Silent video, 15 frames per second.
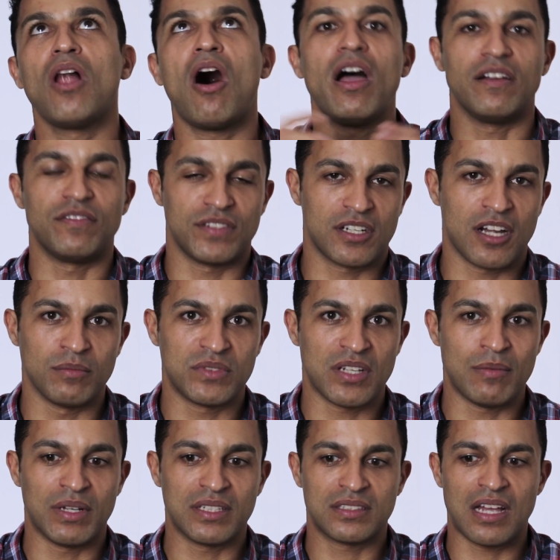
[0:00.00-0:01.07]
life to come to
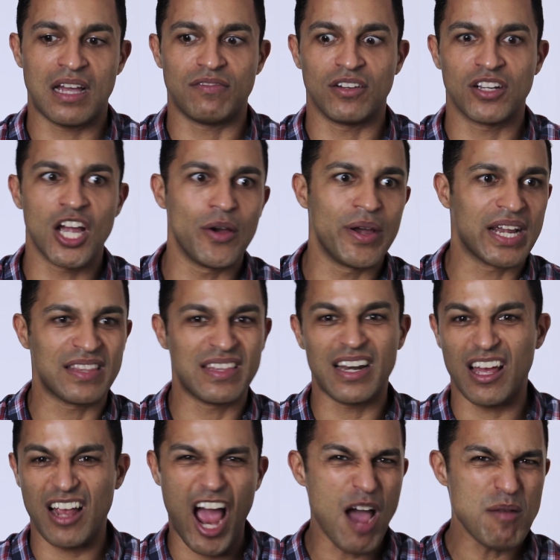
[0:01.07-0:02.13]
MSF are going and they're
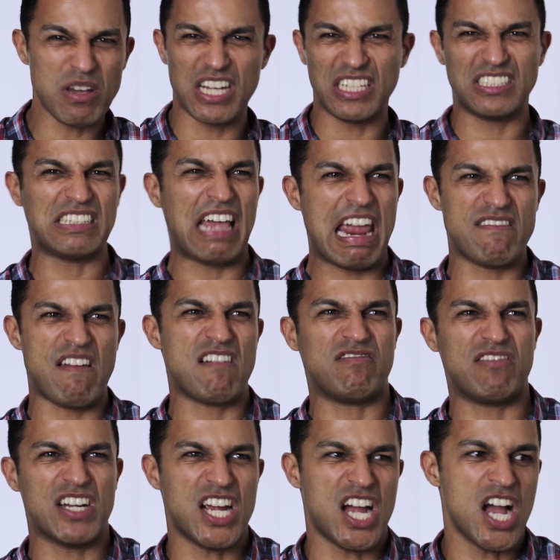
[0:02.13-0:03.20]
like, I'm going to save
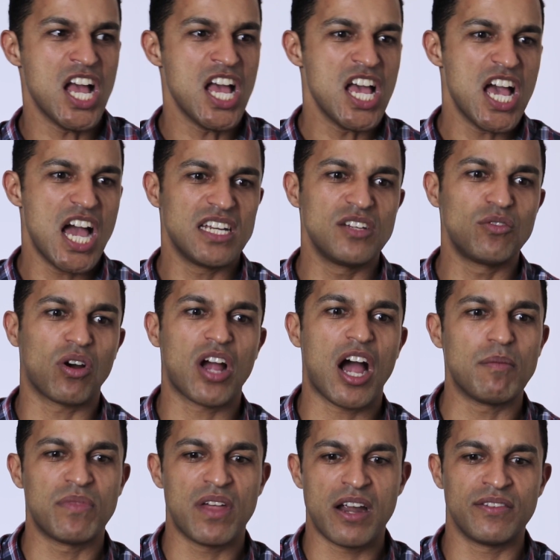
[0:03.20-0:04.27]
Africa. And you rock
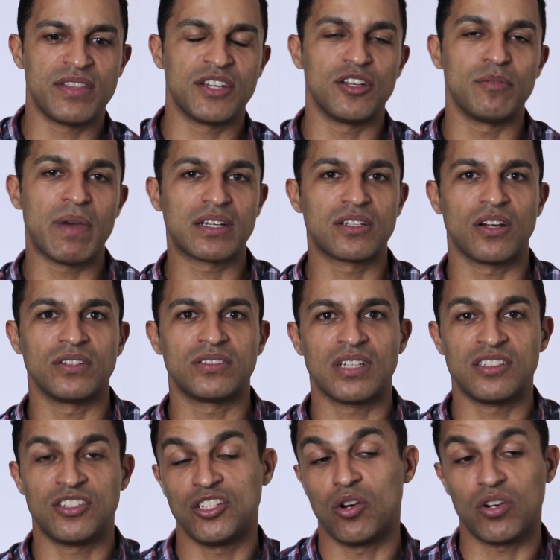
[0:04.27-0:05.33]
up there and then your medco
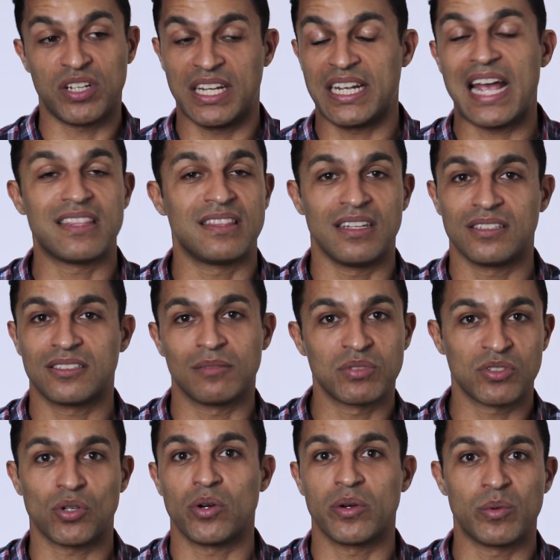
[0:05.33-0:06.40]
says, you're not going to get this. I'm
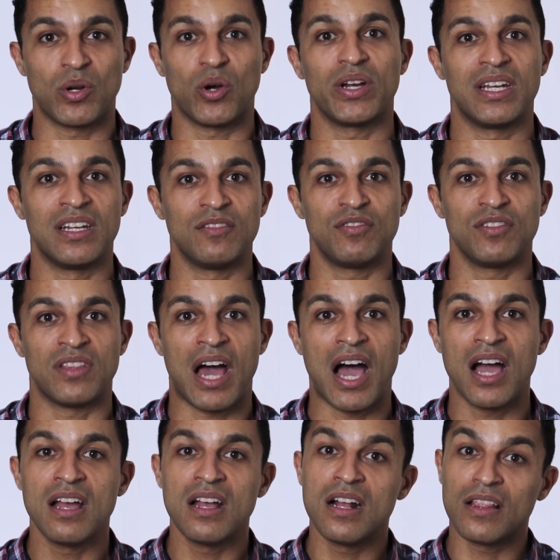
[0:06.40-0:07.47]
sorry, we're not here for
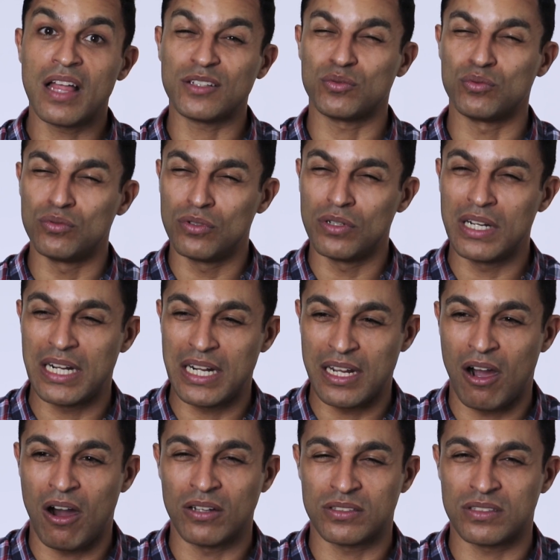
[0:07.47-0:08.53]
that. That's really
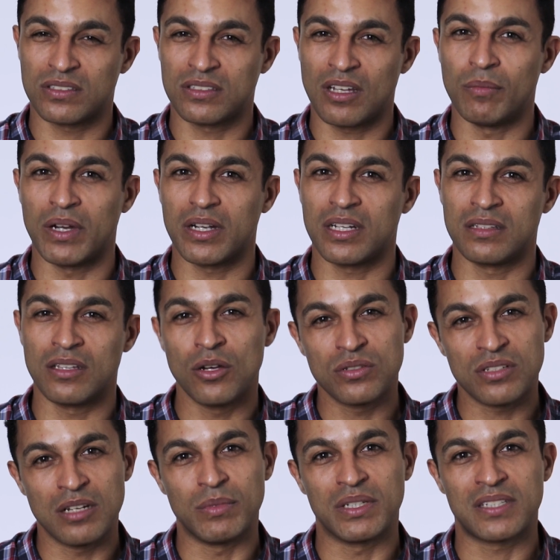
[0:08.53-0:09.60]
hard to stomach. And
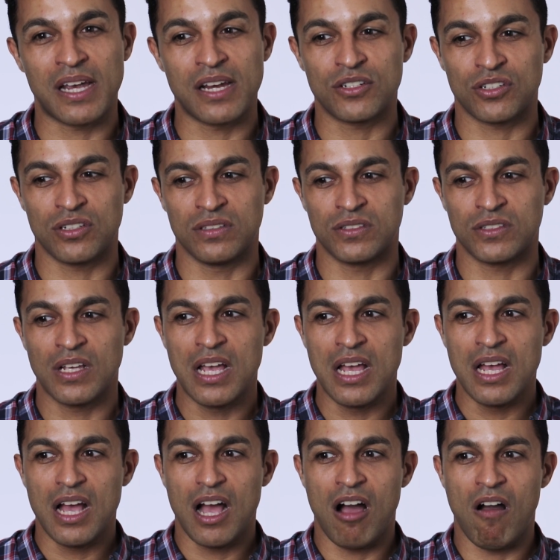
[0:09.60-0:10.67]
those limitations
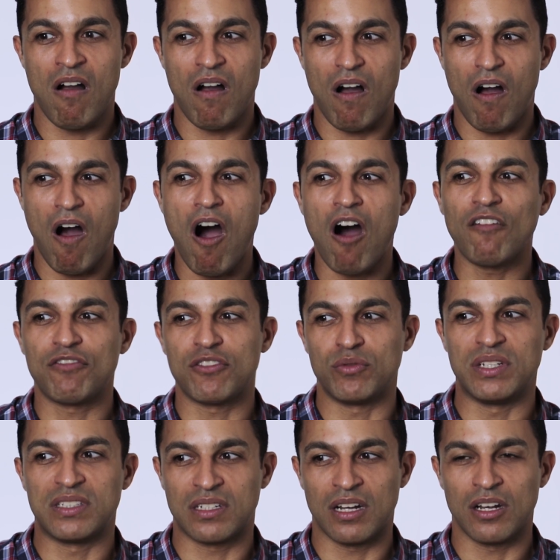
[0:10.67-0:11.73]
are half the
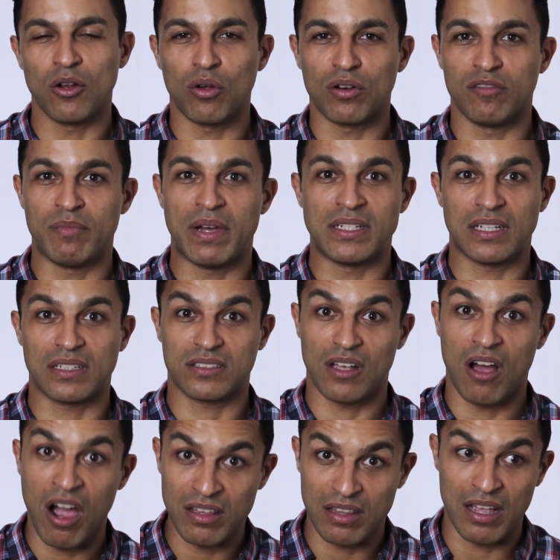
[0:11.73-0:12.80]
reason a lot of medics,
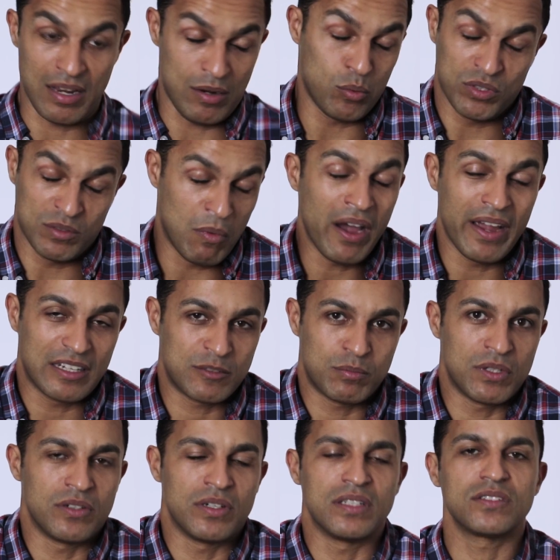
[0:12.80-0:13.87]
it was my
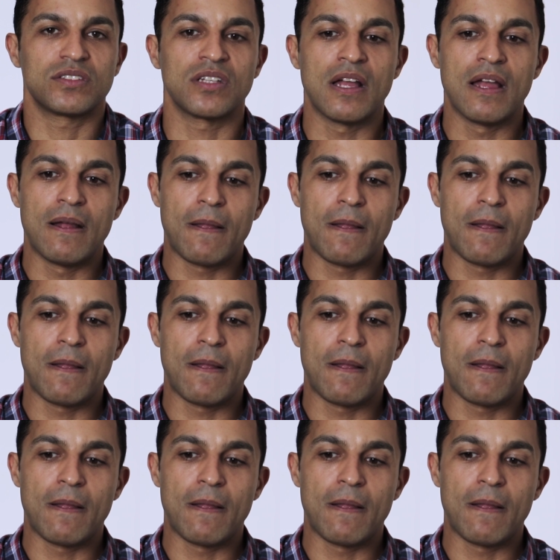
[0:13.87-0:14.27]
experience,